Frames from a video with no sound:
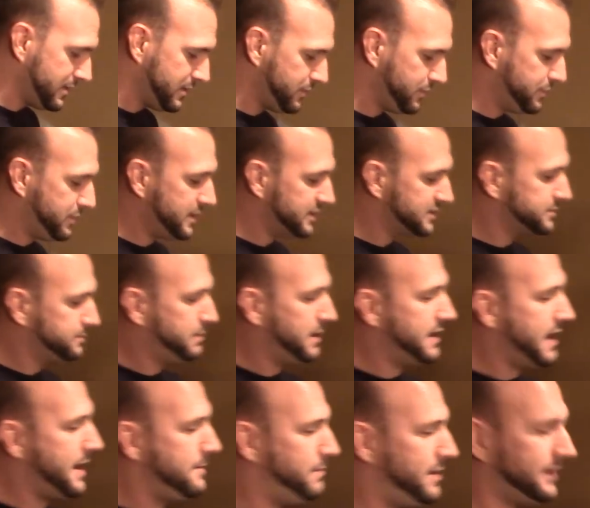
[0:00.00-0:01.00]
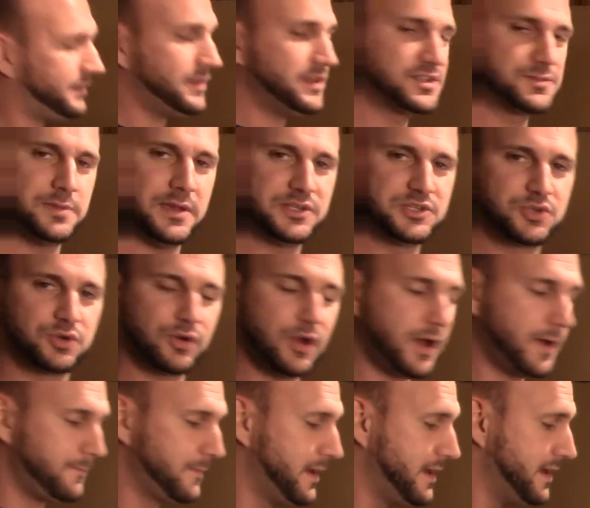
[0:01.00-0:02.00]
this. I picked this picture
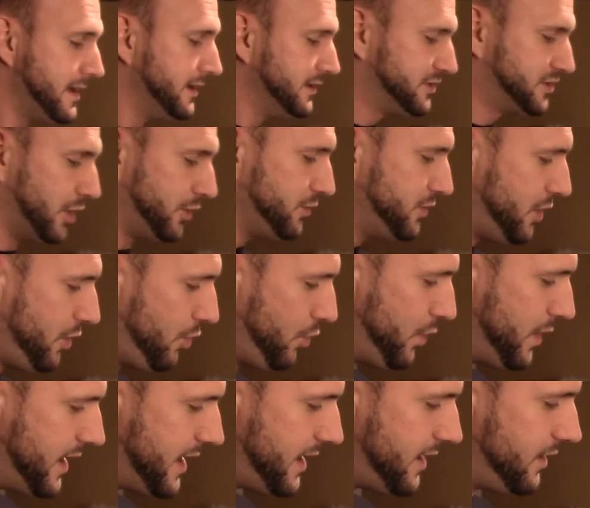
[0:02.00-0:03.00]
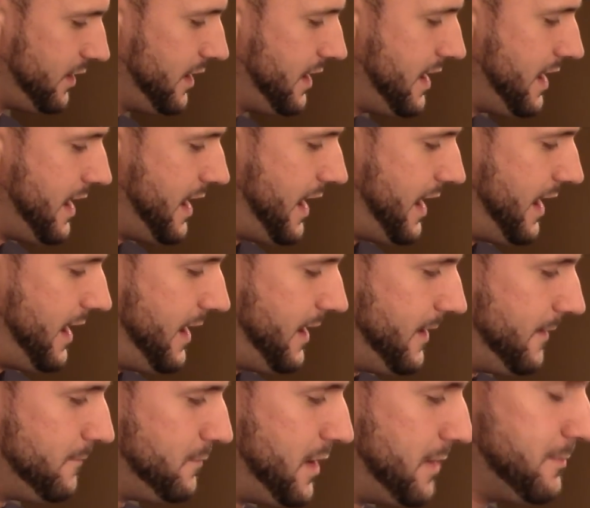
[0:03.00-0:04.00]
up. Don't know where,
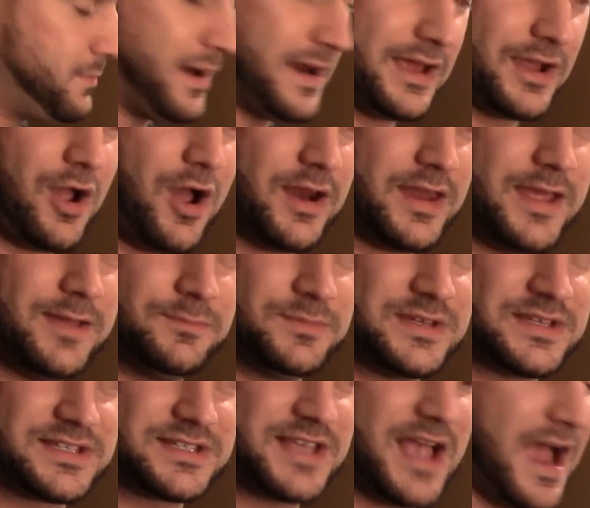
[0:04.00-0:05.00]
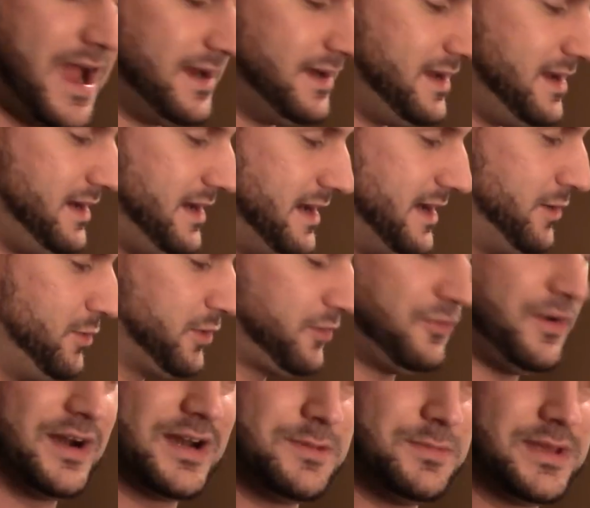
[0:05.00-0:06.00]
um, but I got him to sign it, and it was
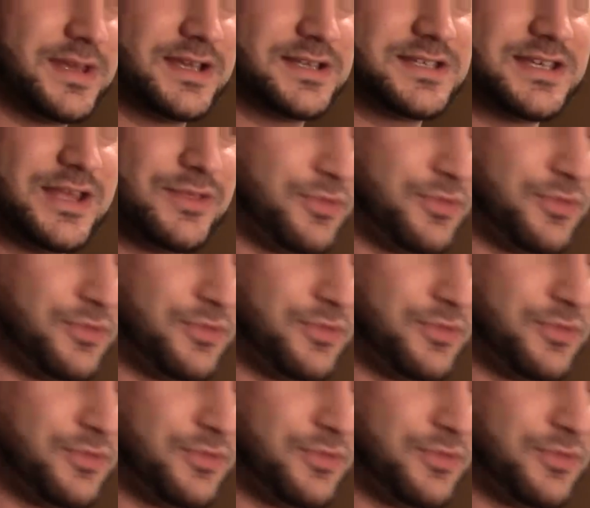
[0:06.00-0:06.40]
funny because he